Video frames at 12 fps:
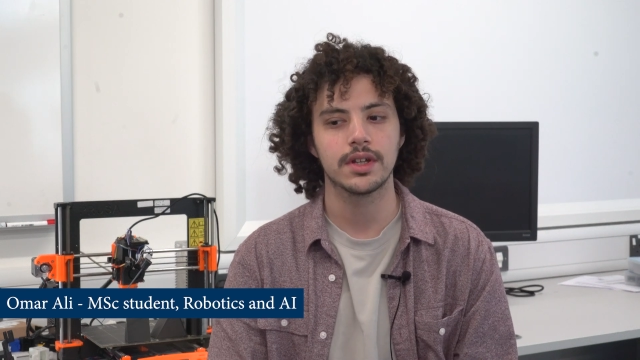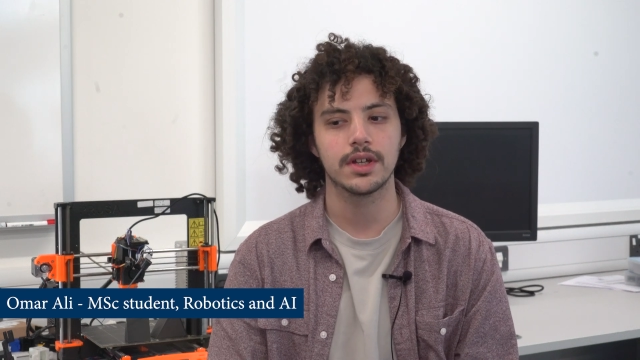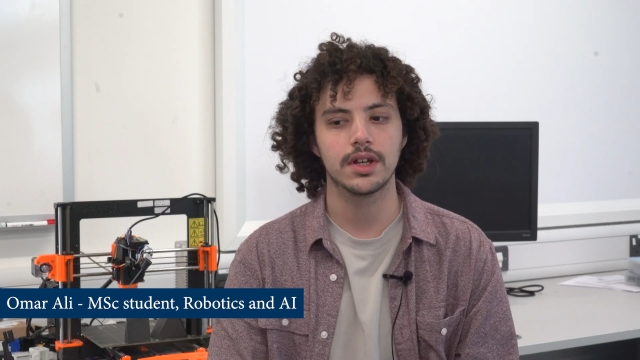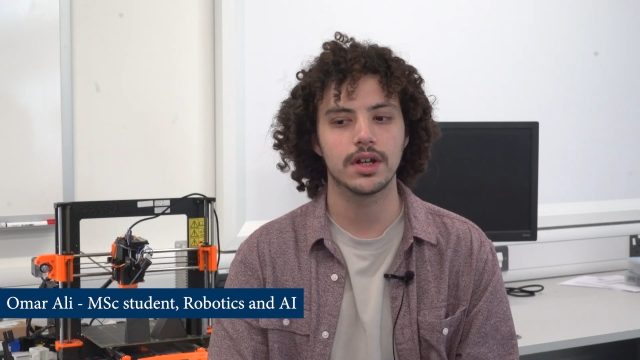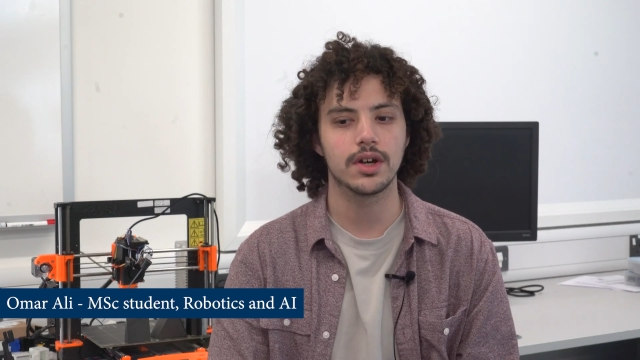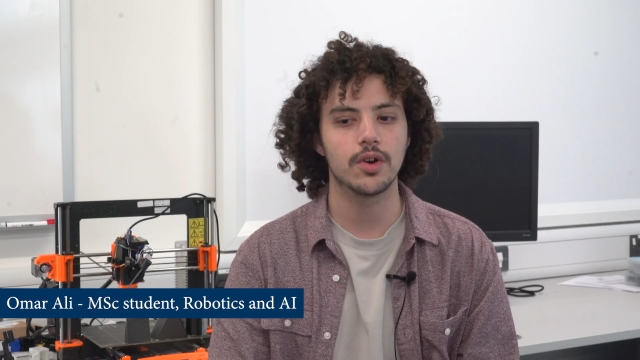
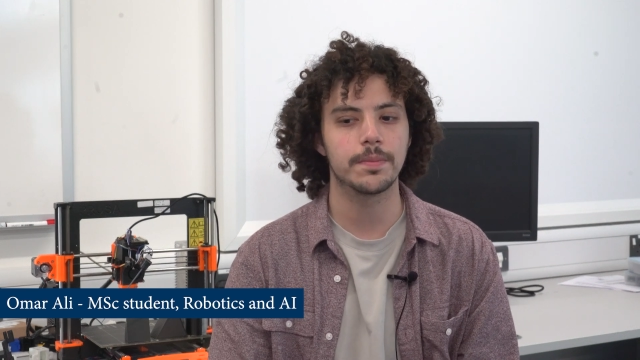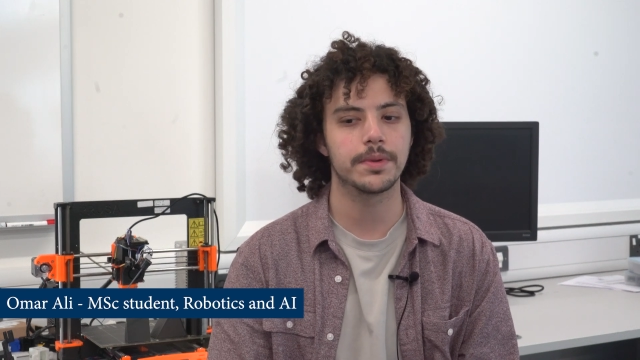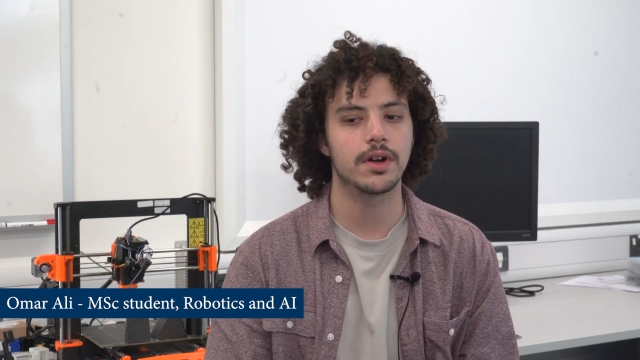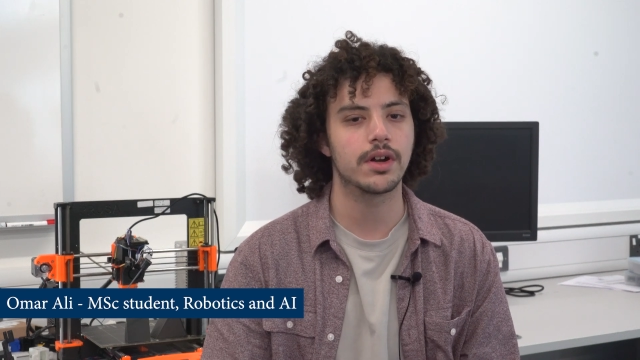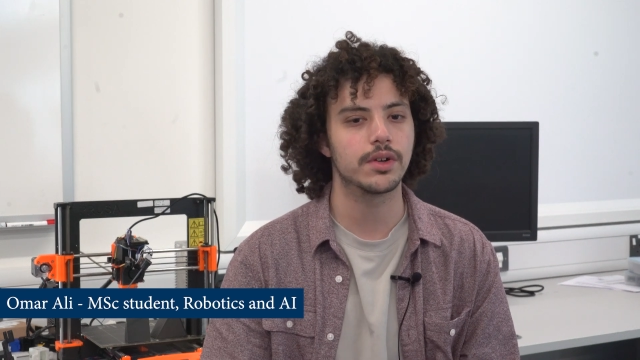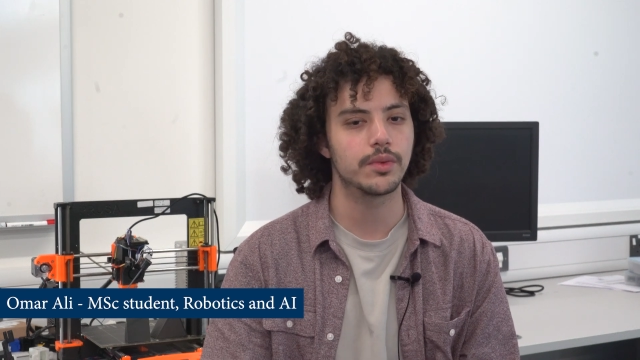uh, open
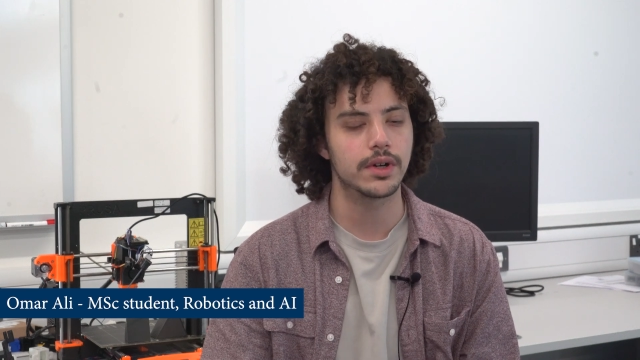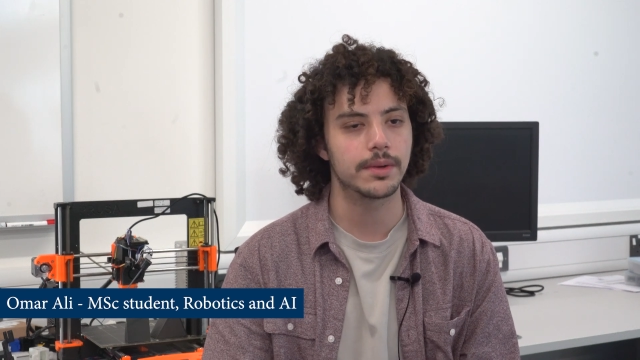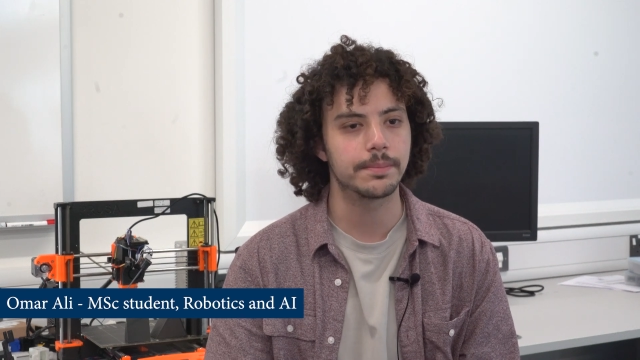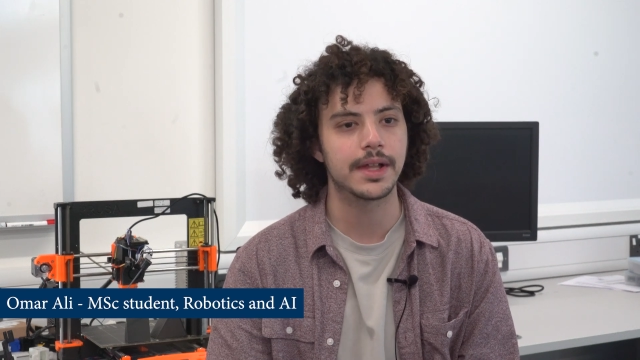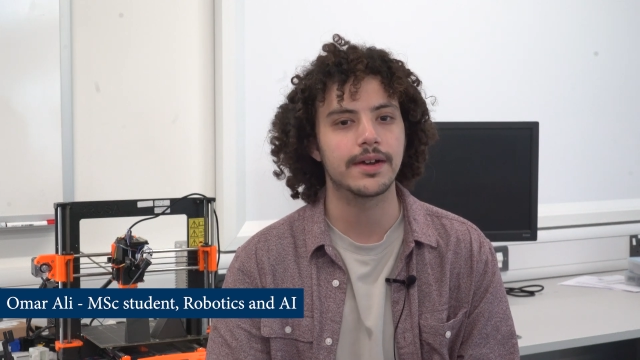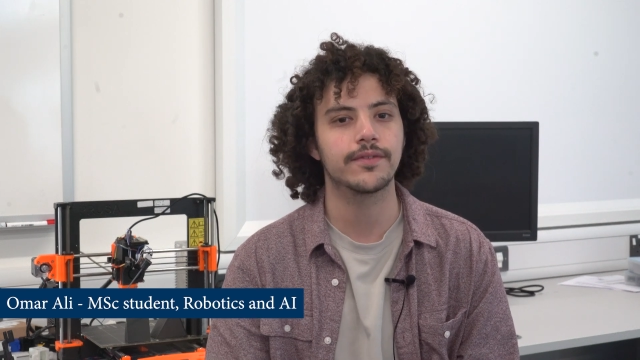hardware
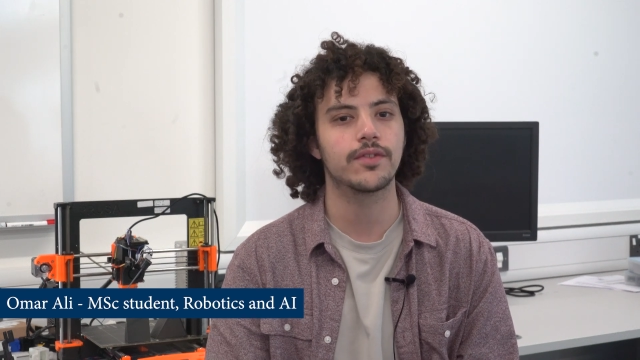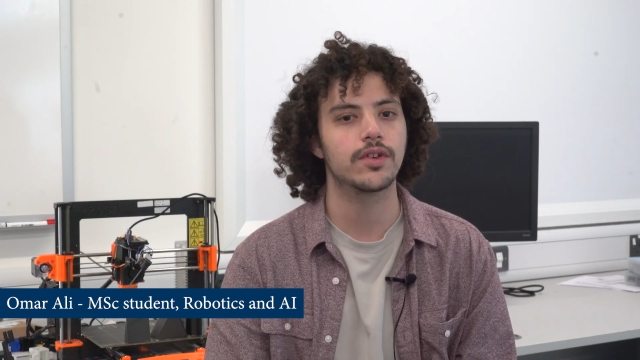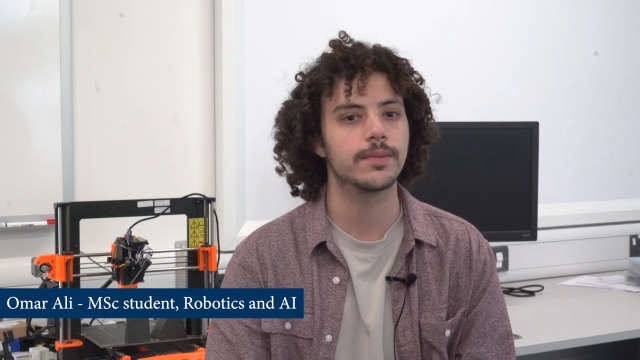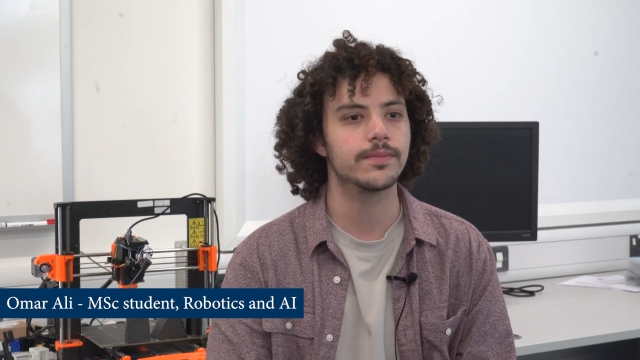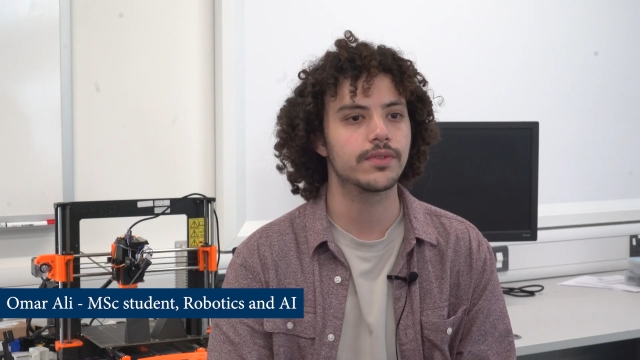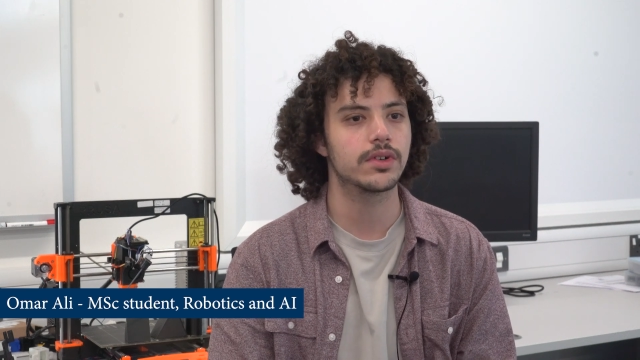
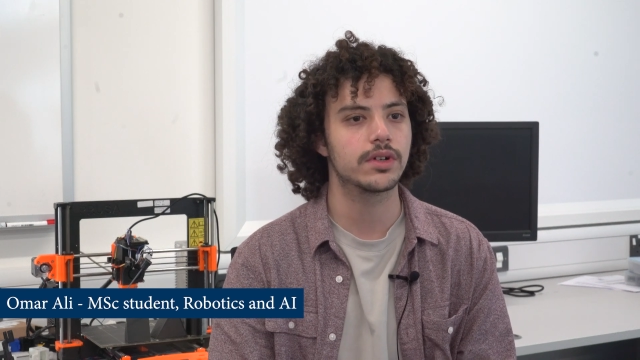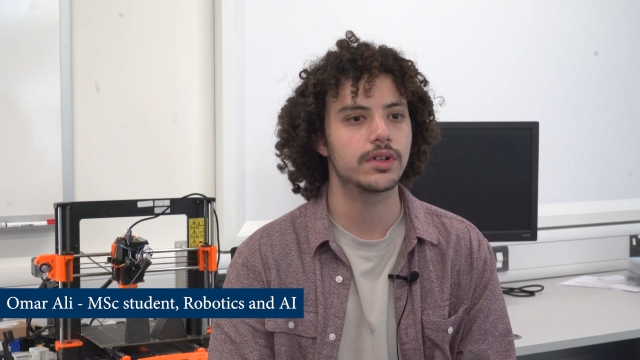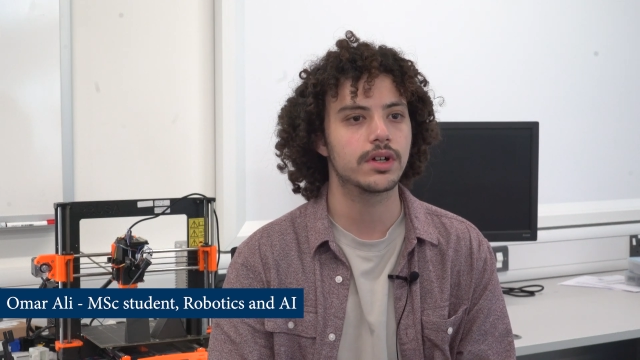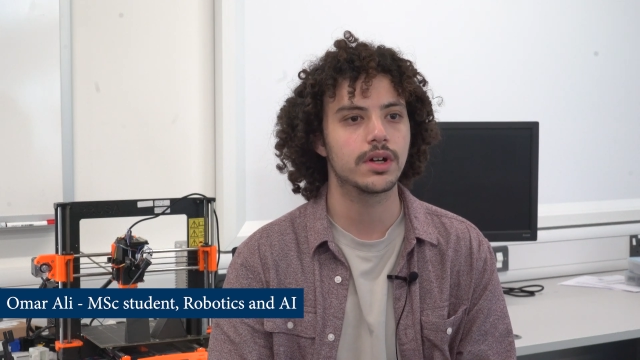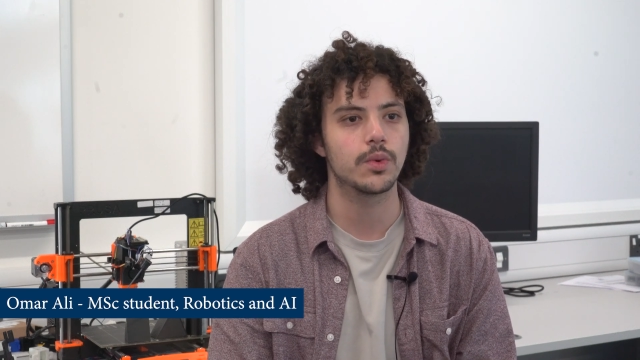platform for uh,